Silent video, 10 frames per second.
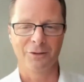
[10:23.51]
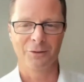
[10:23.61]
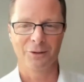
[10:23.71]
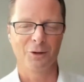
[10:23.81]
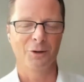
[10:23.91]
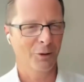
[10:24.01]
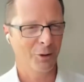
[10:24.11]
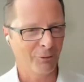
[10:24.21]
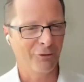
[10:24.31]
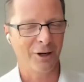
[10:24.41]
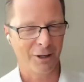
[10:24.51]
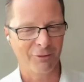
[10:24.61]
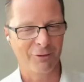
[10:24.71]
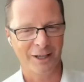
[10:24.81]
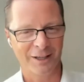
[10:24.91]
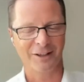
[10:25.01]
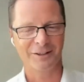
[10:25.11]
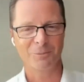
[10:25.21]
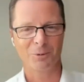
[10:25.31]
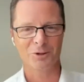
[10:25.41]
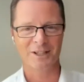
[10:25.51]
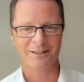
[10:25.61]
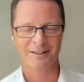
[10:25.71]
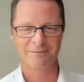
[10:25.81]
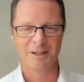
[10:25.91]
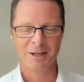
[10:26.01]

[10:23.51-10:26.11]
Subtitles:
So a very exciting project, and